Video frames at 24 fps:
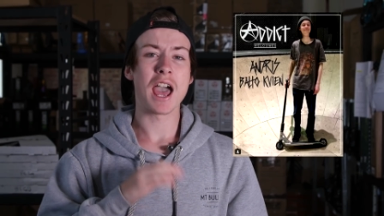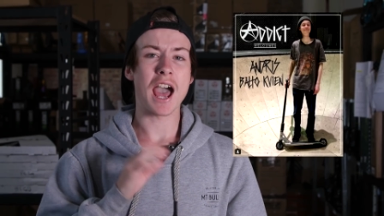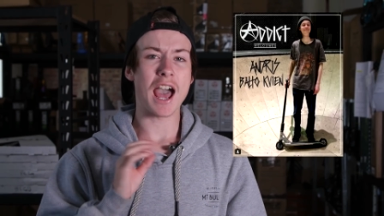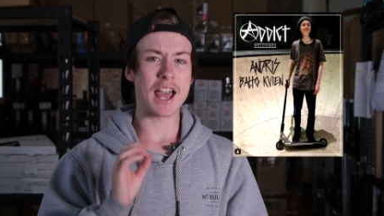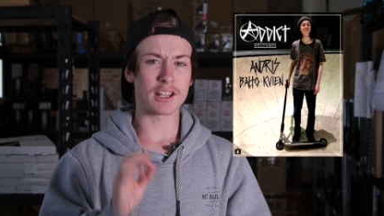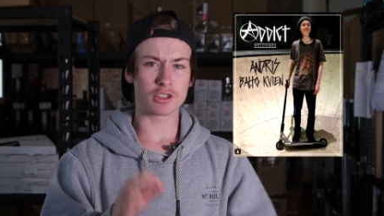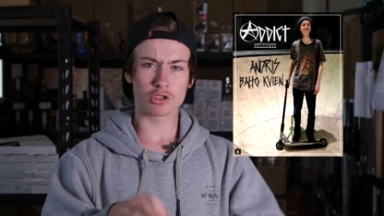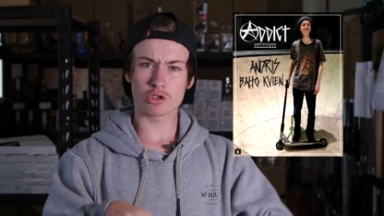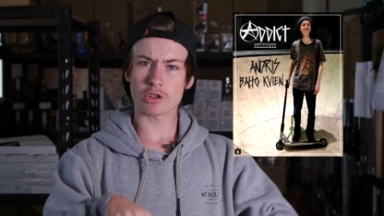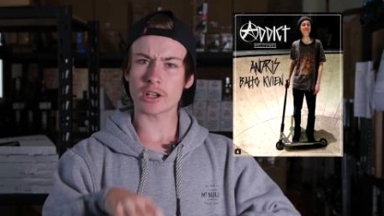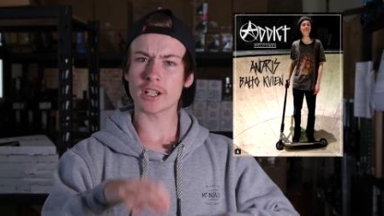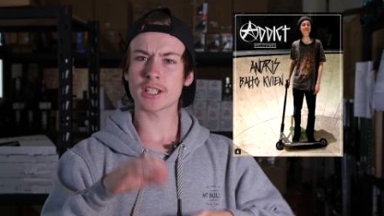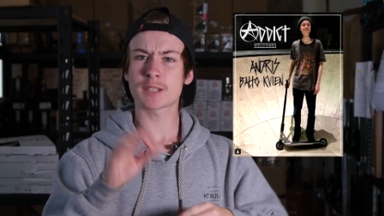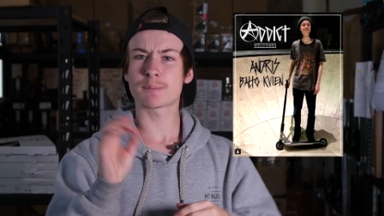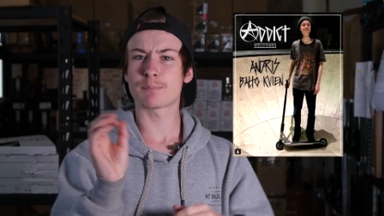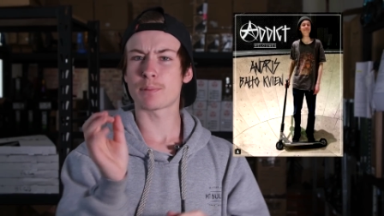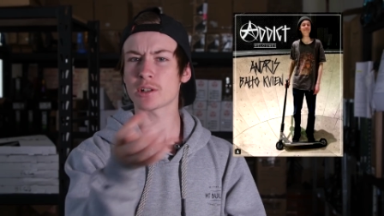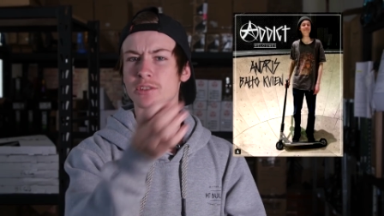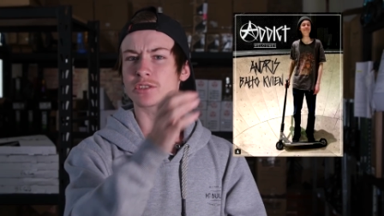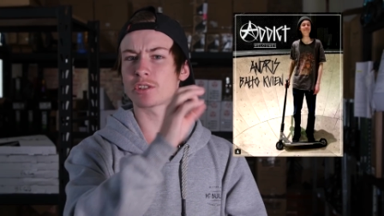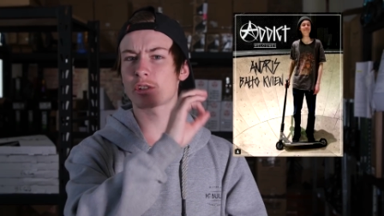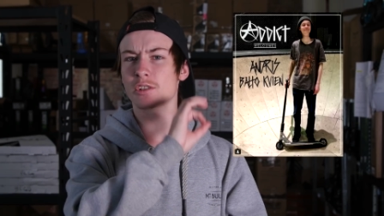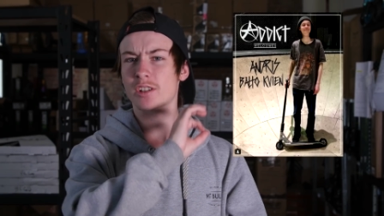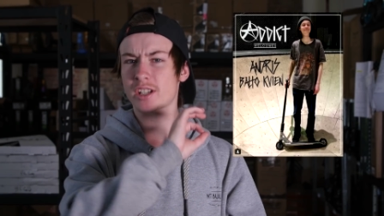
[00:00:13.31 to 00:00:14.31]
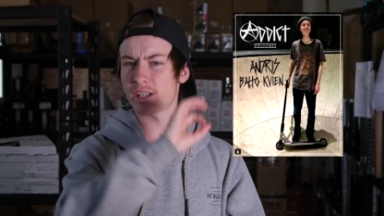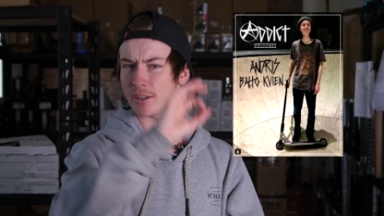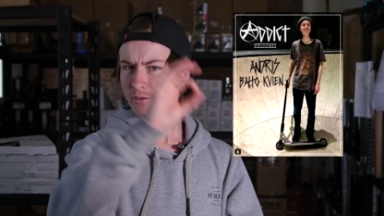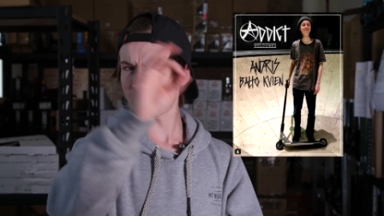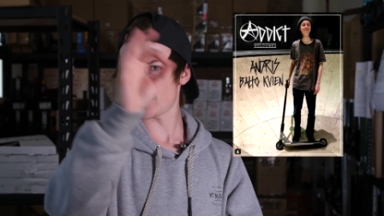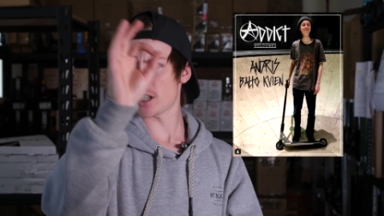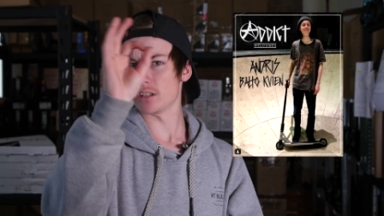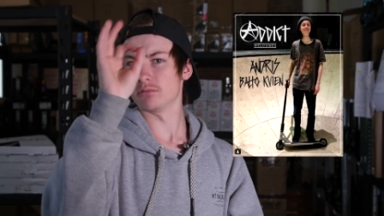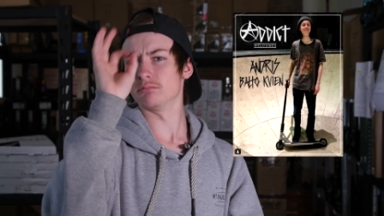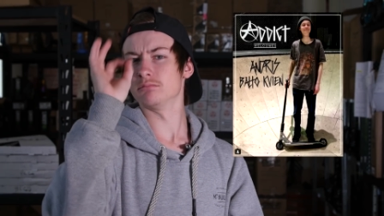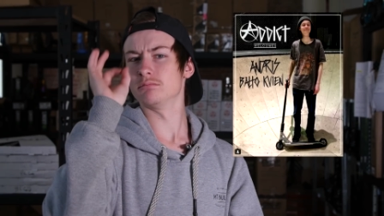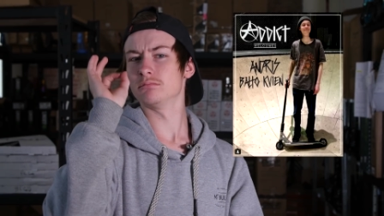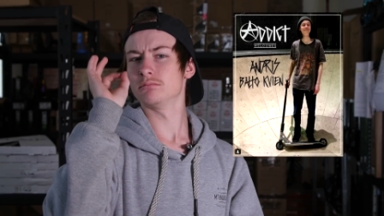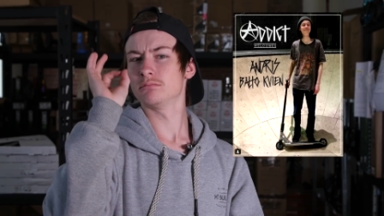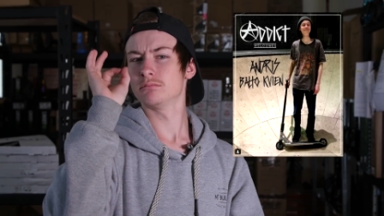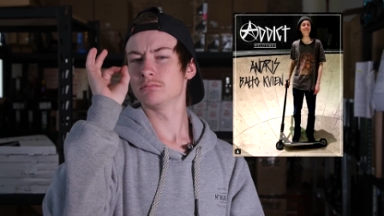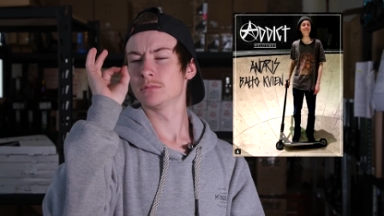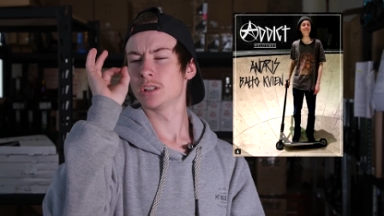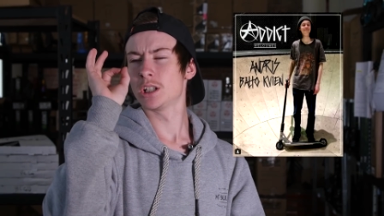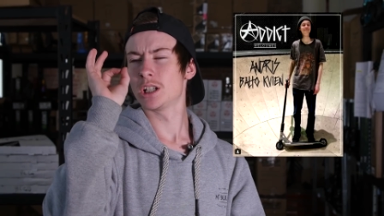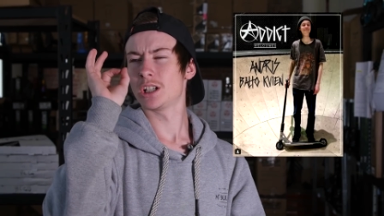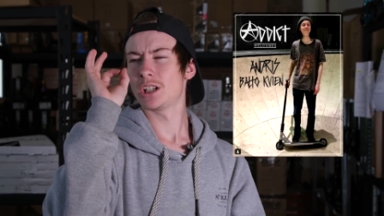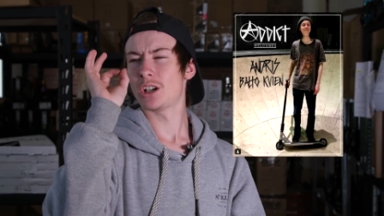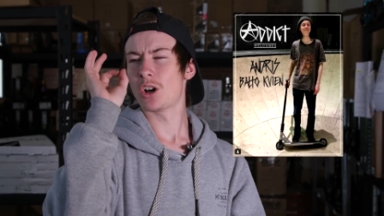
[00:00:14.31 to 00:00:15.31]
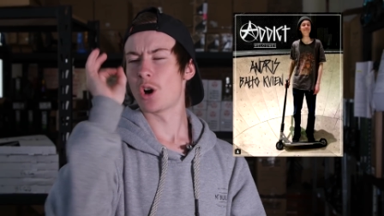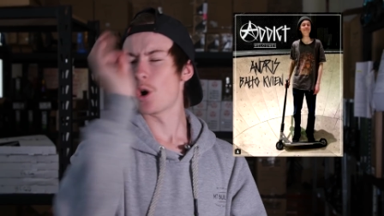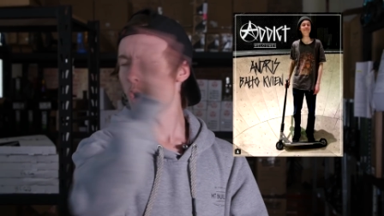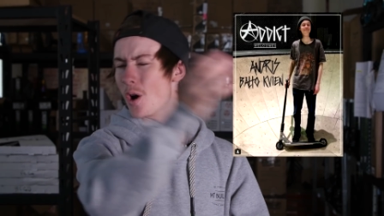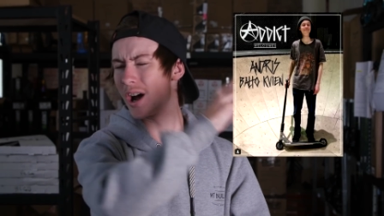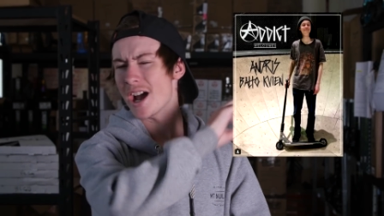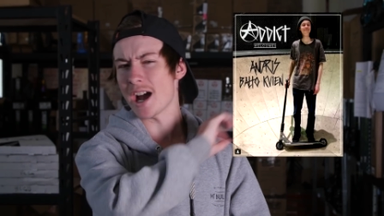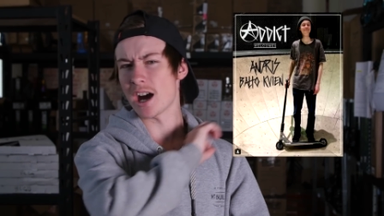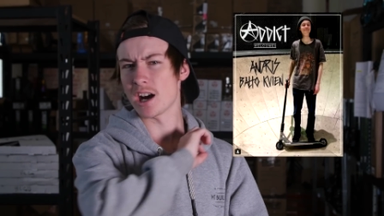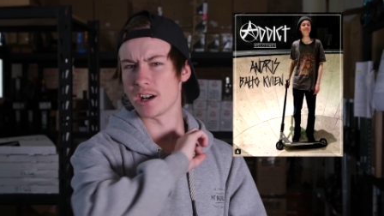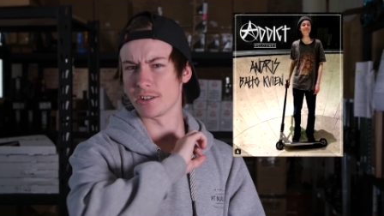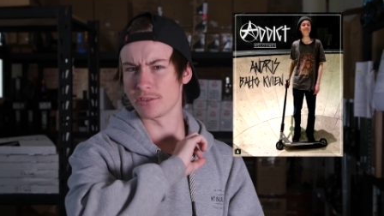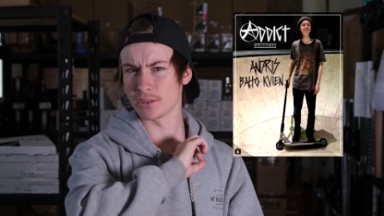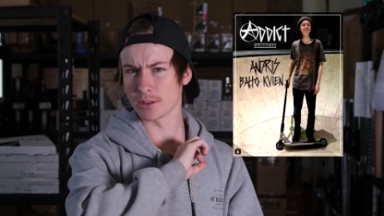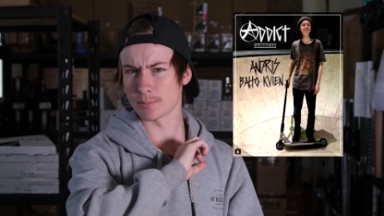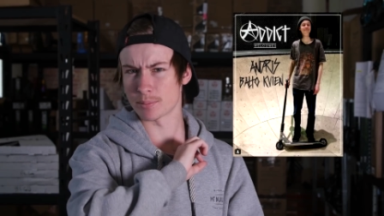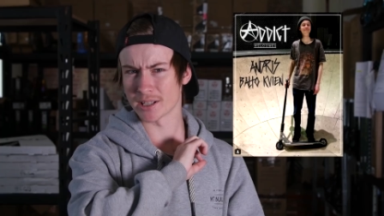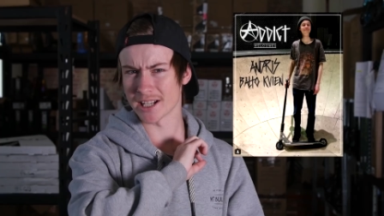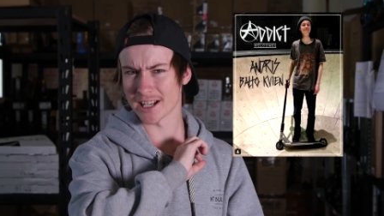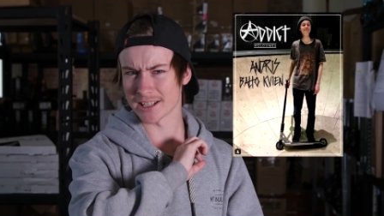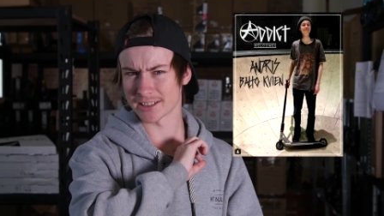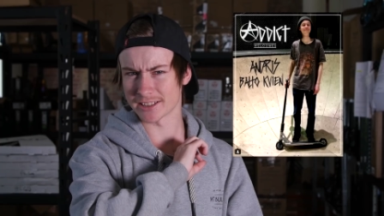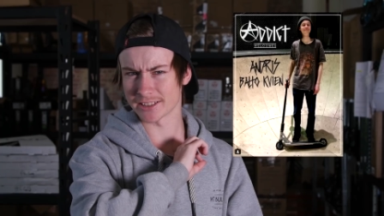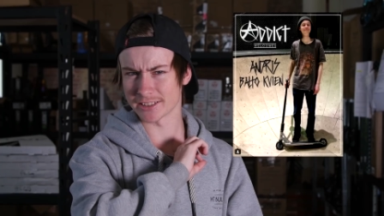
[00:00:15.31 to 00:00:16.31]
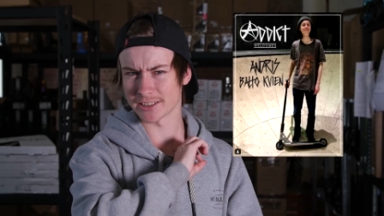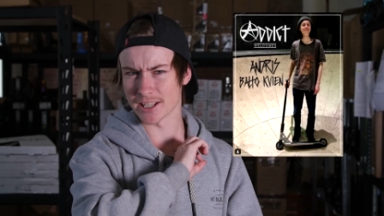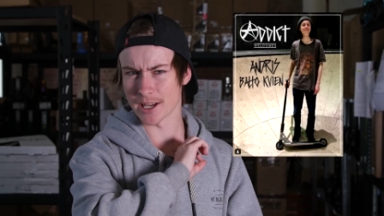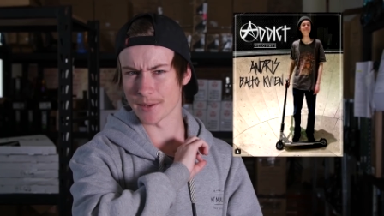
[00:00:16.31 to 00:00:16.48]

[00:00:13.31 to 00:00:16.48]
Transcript: Andris Boto-Kivian, or however you pronounce his